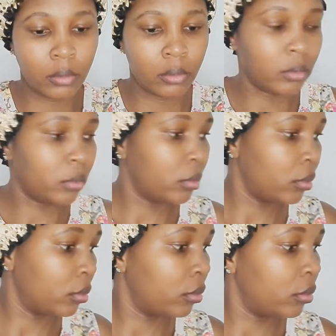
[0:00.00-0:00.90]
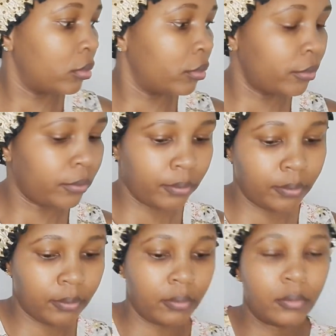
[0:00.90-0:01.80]
So before steaming, I
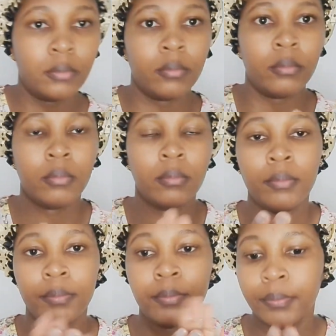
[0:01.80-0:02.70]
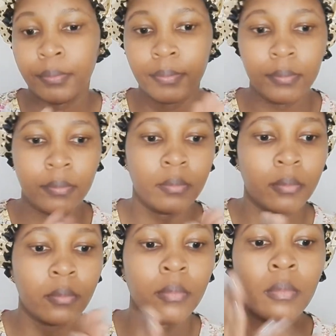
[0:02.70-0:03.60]
prefer to exfoliate gently my
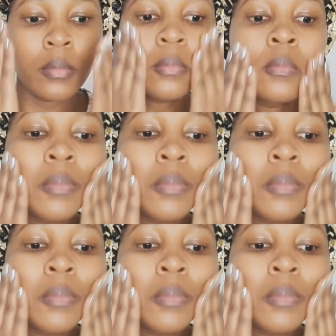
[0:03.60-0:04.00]
skin.